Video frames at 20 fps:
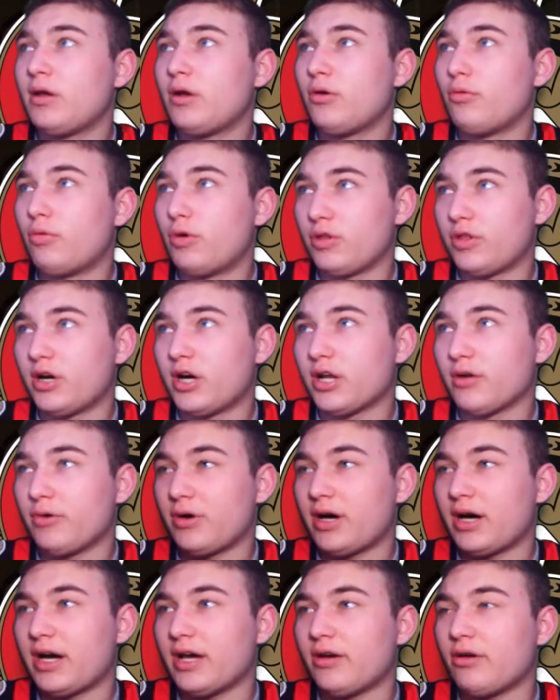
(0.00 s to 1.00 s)
with
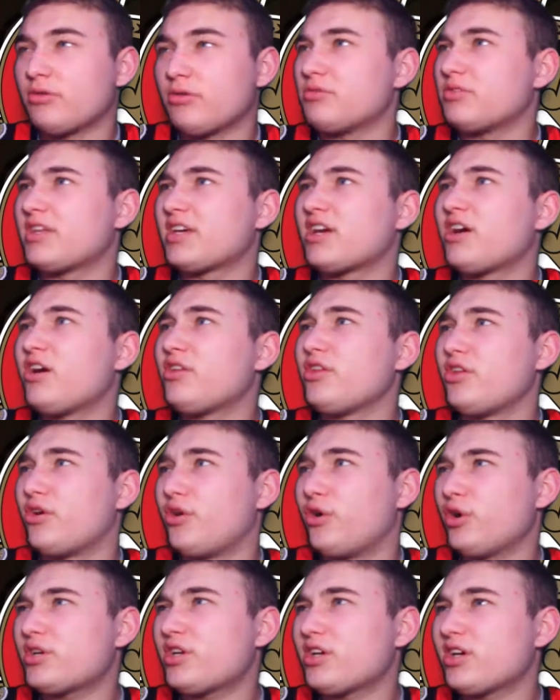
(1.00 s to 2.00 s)
Ottawa. They call it
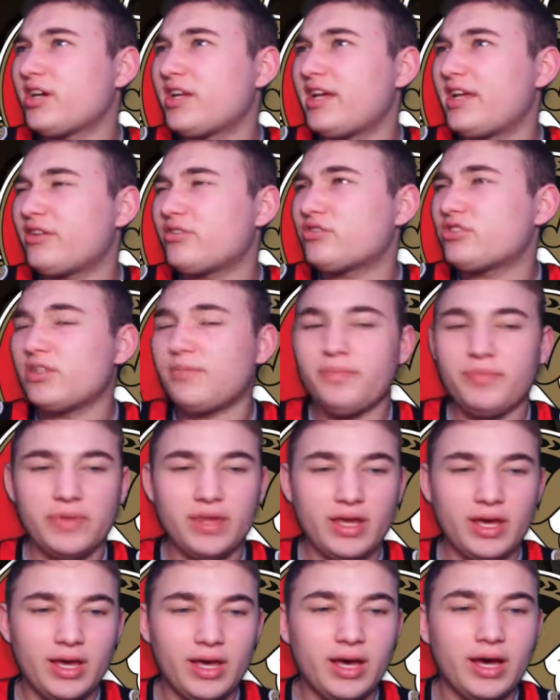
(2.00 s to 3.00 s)
hooking on Anderson.
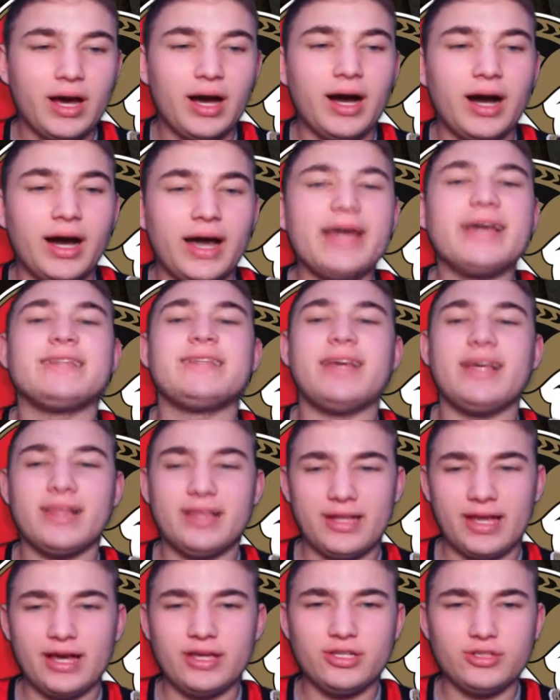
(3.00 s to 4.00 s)
Hey,
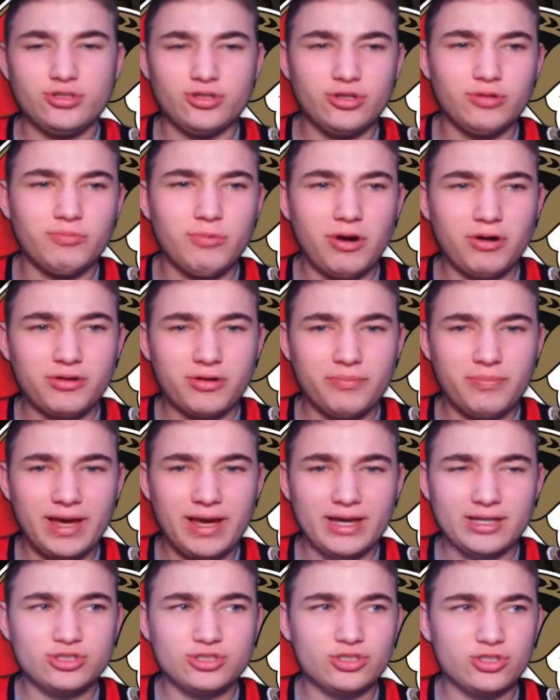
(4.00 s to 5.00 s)
Dalen, how you doing? Welcome
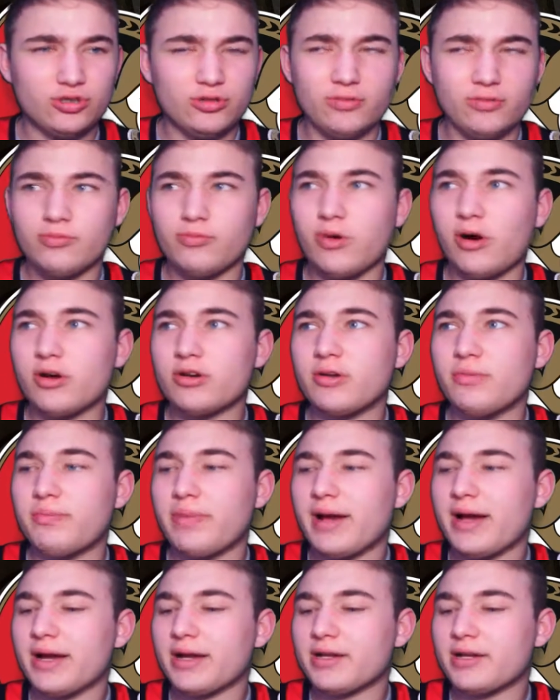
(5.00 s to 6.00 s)
back, sir. Welcome
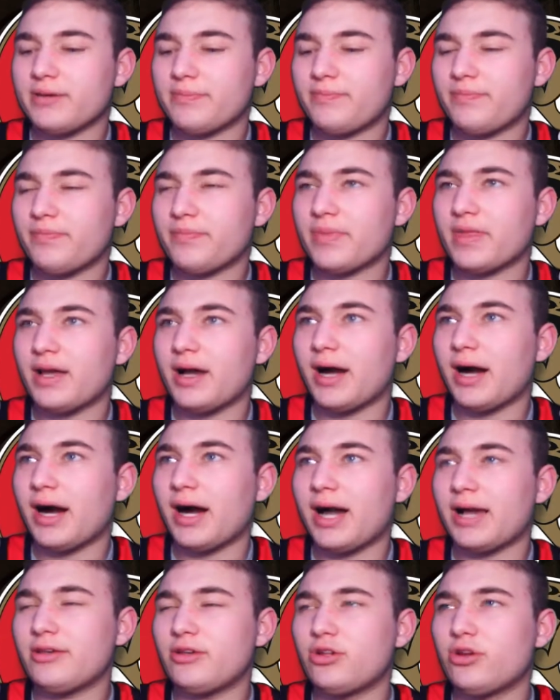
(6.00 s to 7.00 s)
back.
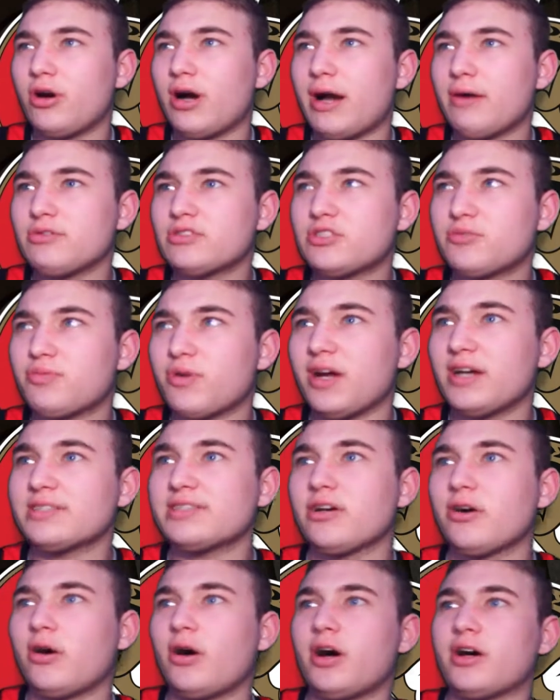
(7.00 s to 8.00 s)
You know, I was surprised
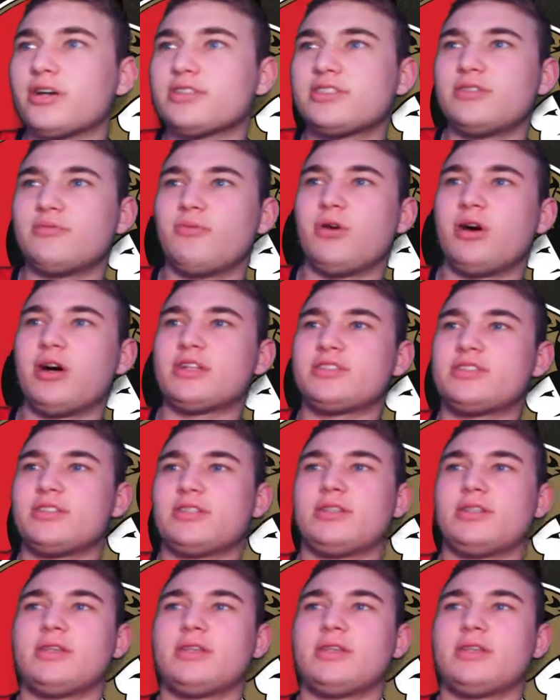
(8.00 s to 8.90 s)
how Austin Watson